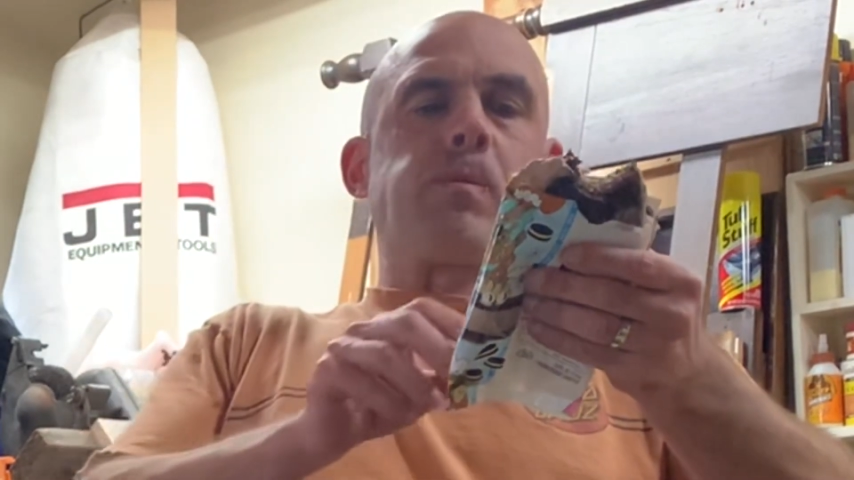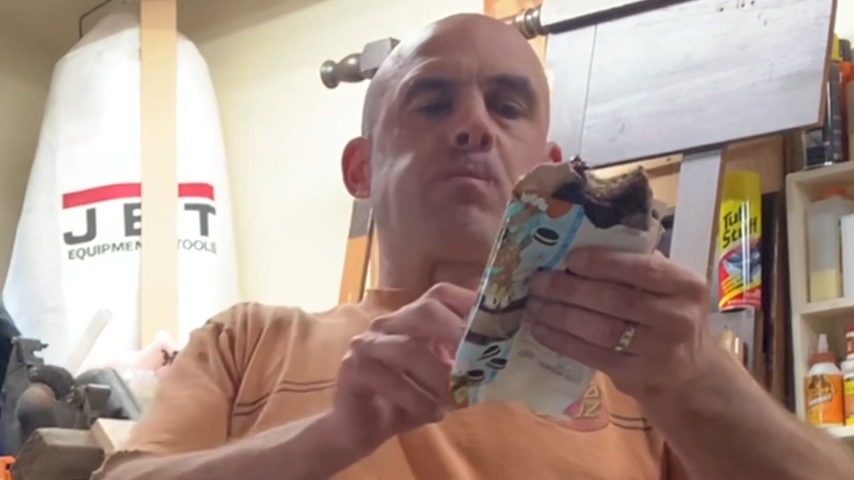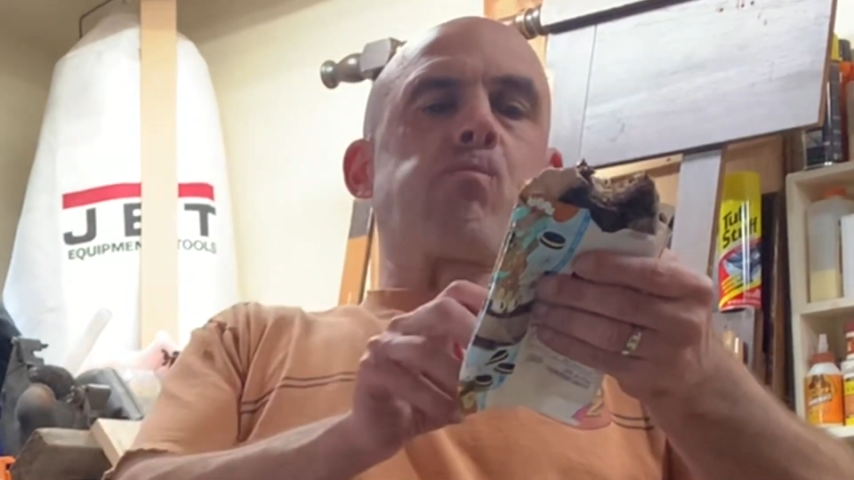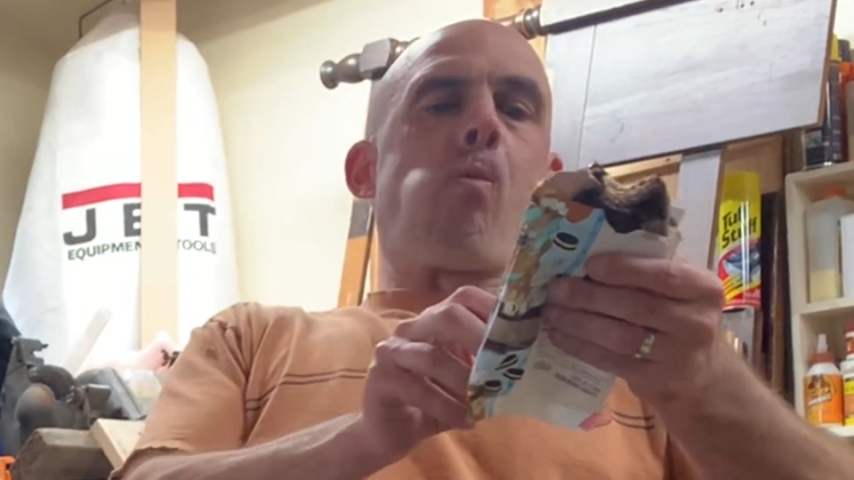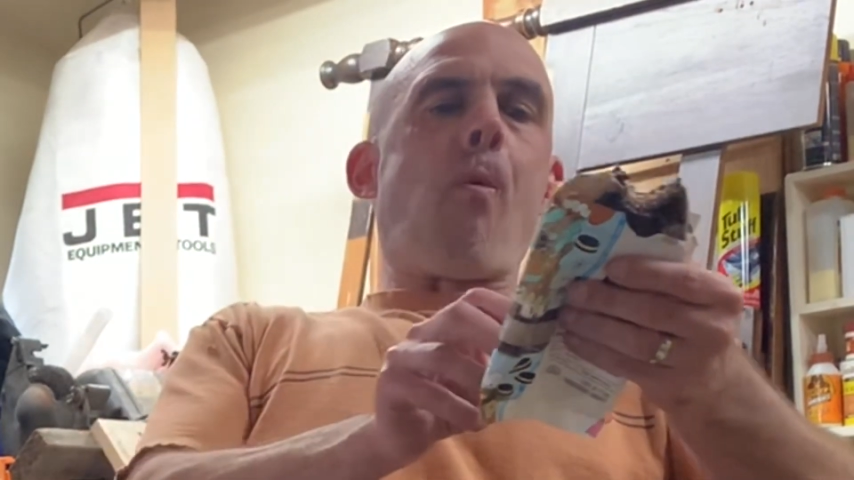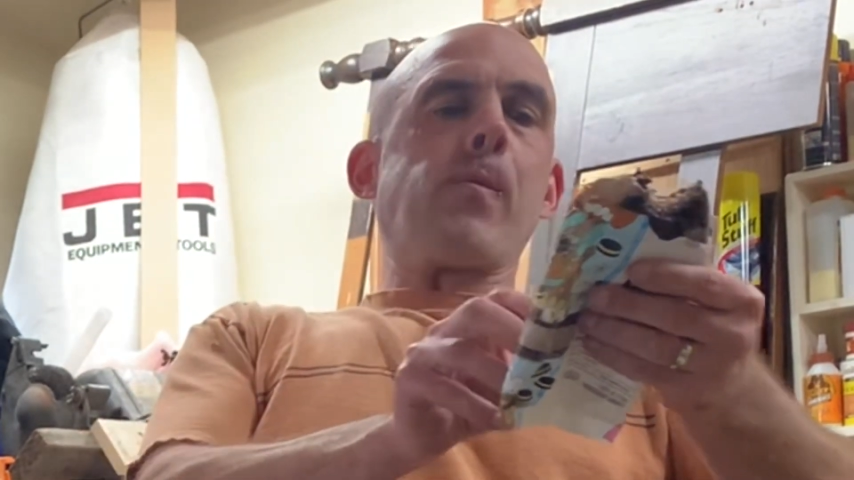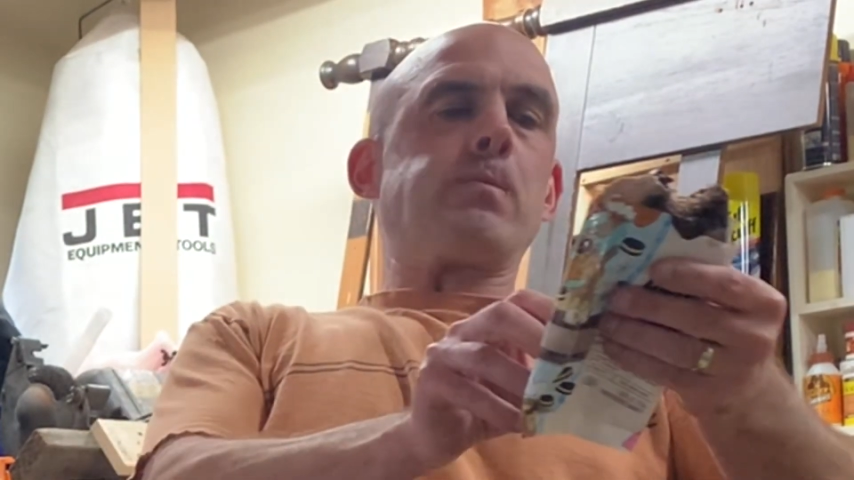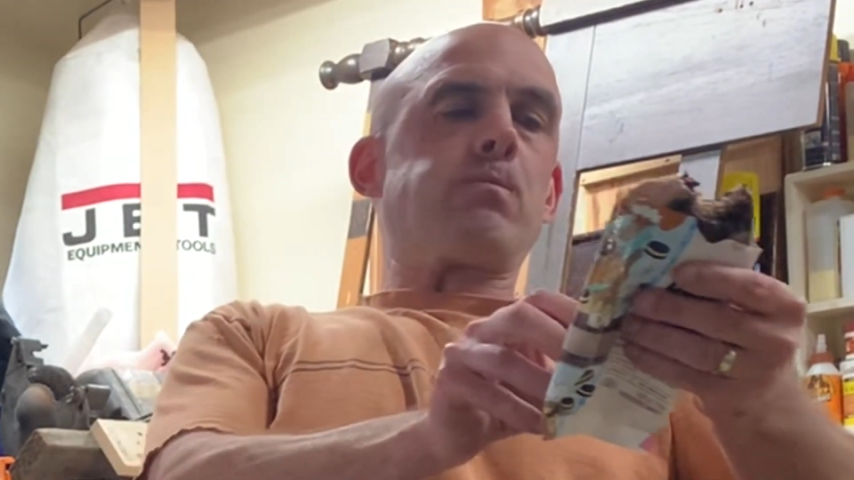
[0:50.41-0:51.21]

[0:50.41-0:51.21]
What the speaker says: smell.